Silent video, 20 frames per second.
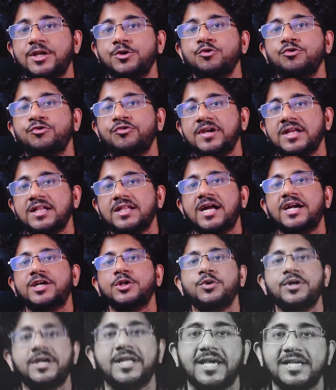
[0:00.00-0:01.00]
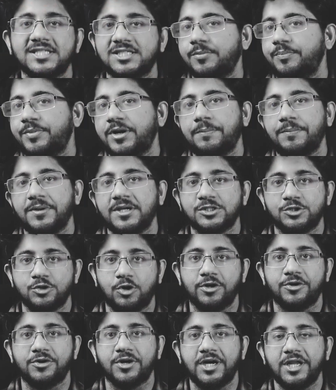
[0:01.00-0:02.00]
and you feel that your DSA prep is
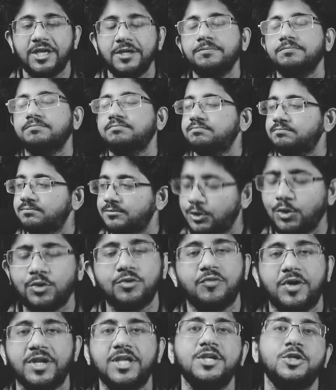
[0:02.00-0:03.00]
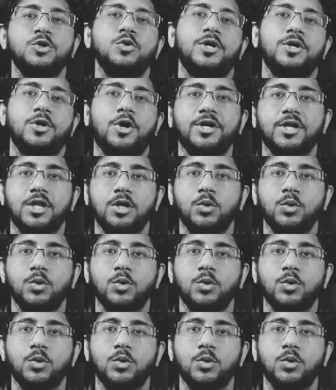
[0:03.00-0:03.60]
not ready, don't worry, you are not